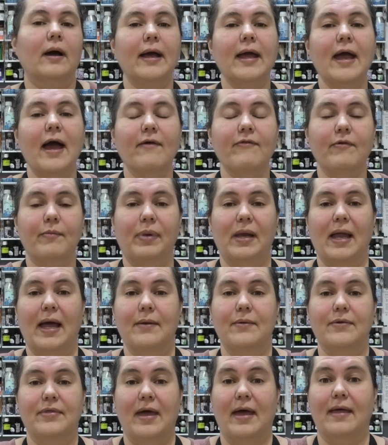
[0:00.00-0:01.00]
I have a play
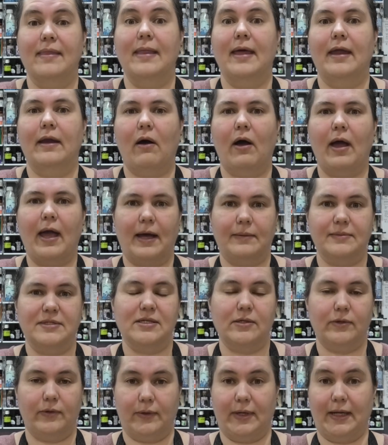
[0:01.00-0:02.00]
with it and then I
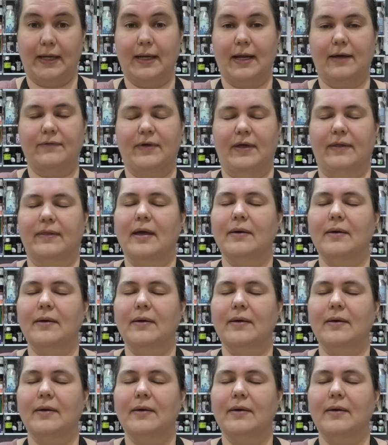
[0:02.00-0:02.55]
absolutely love it.